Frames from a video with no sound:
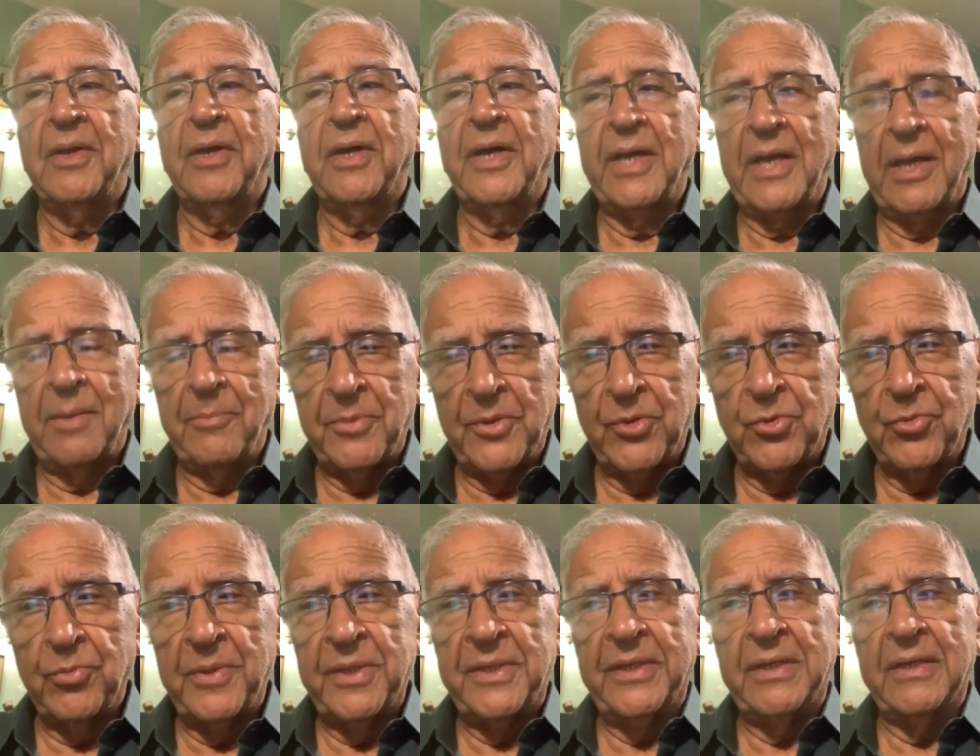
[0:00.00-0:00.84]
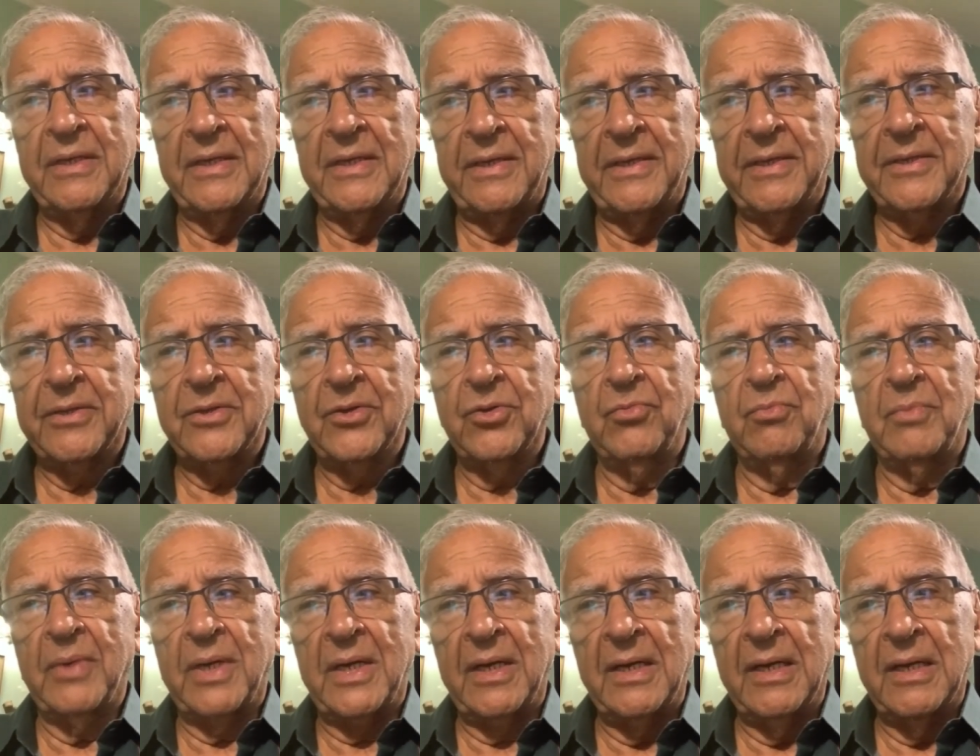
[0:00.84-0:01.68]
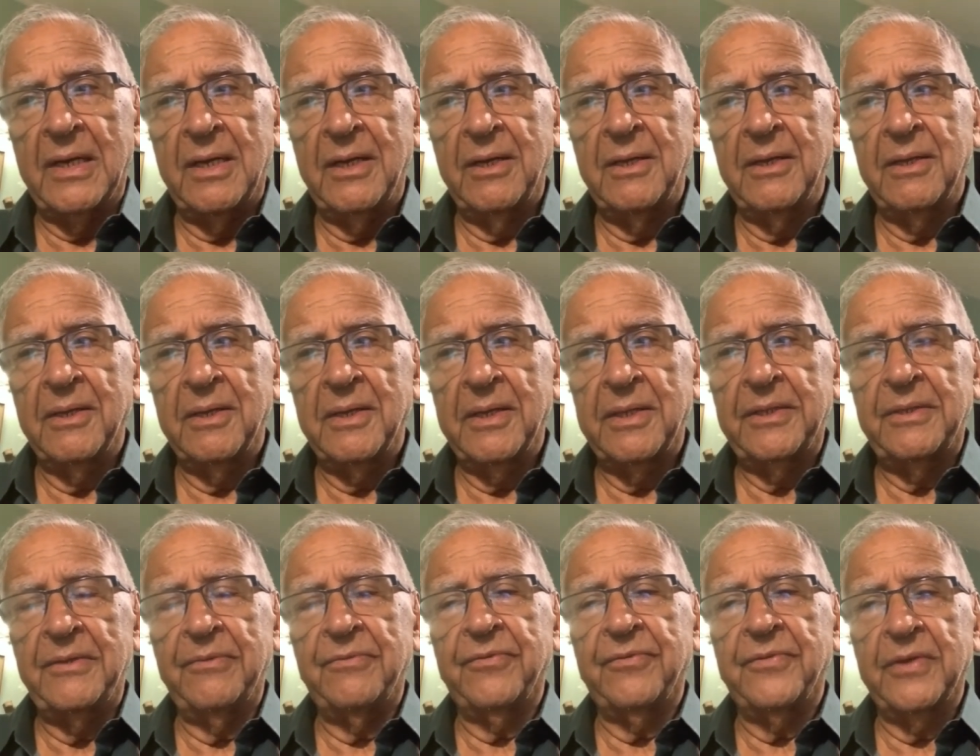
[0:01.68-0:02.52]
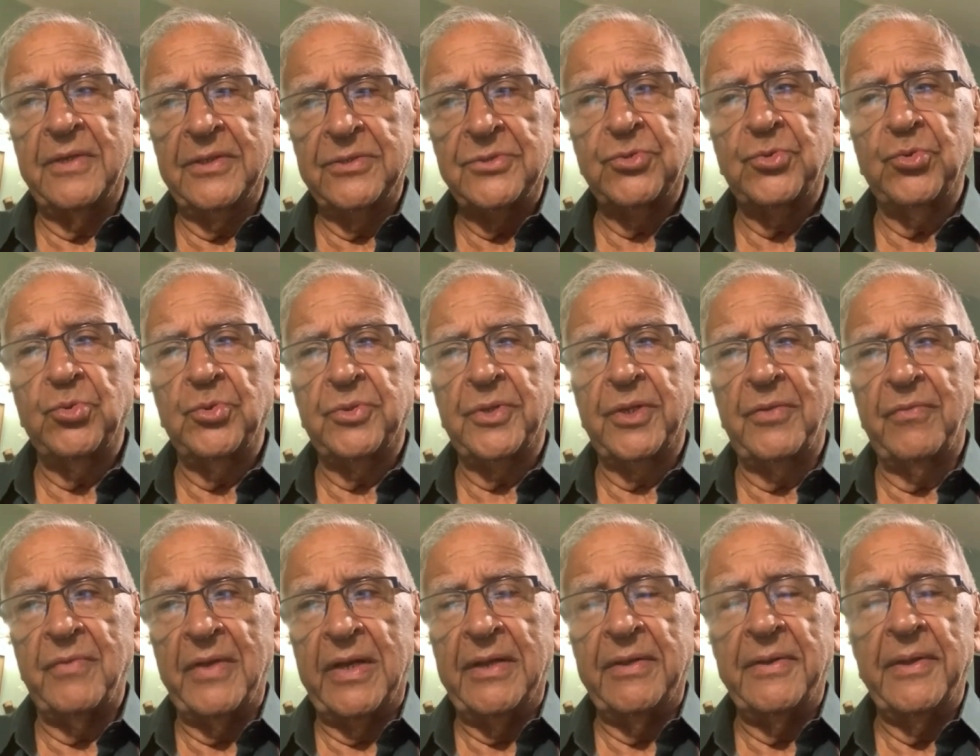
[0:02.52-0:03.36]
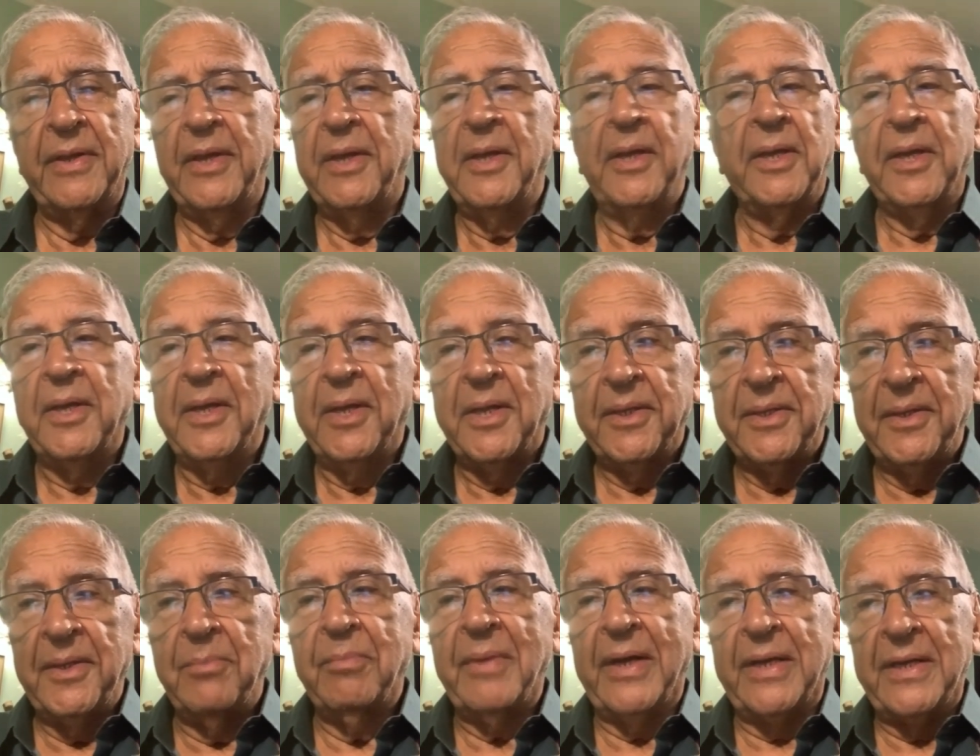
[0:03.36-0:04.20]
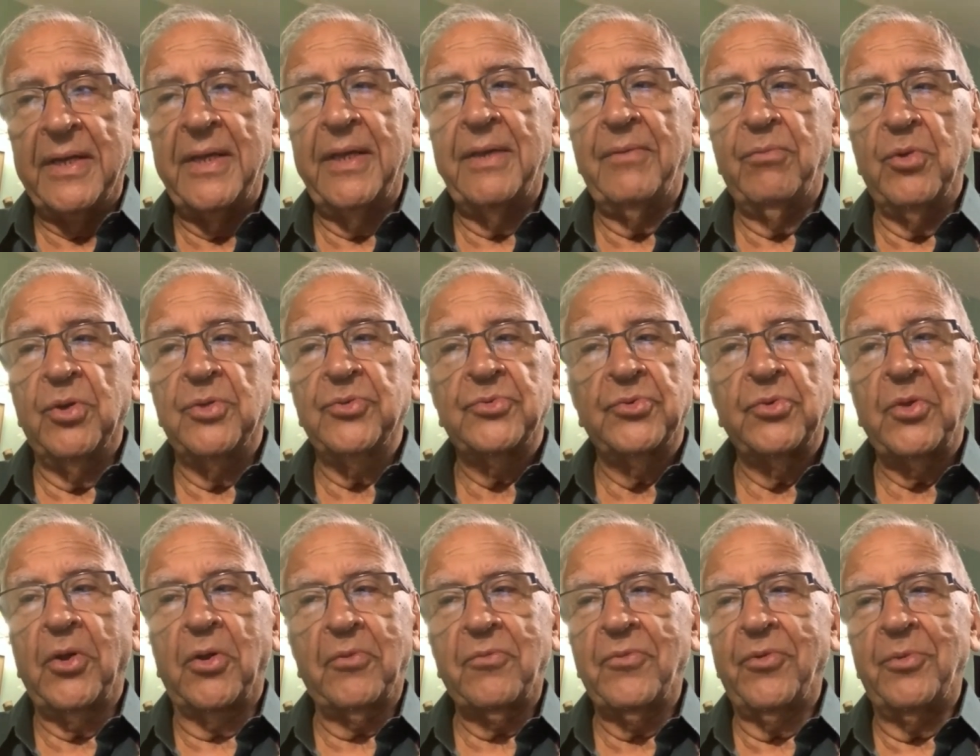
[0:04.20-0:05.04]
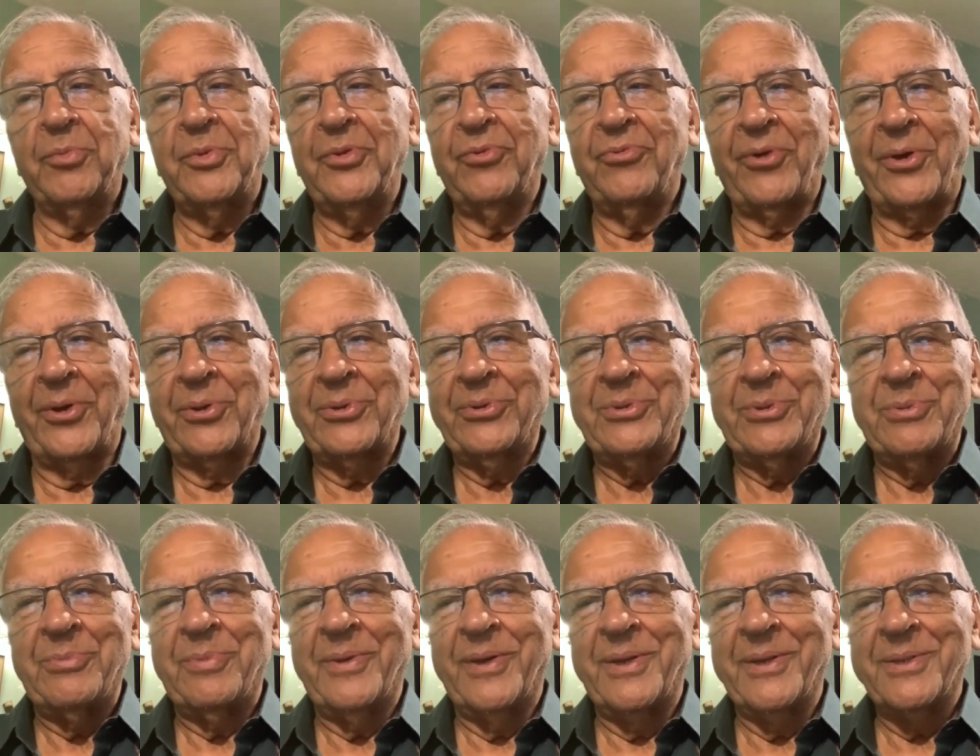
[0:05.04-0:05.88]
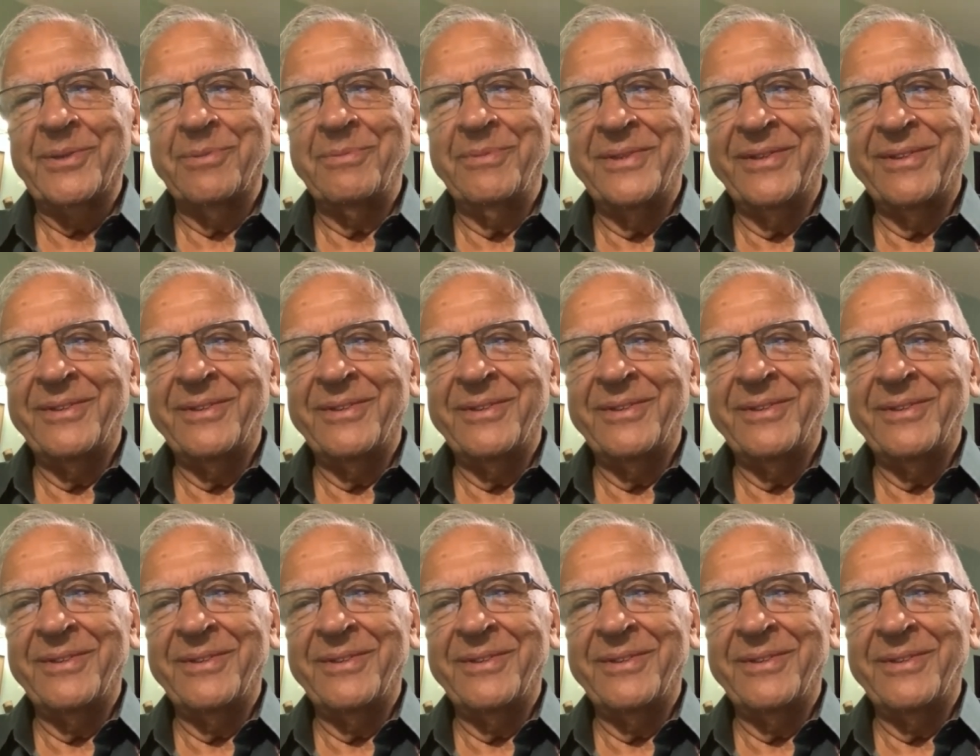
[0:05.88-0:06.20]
I happened to be the collector of Mandla and the first two, three villages. The money was not from the forest department.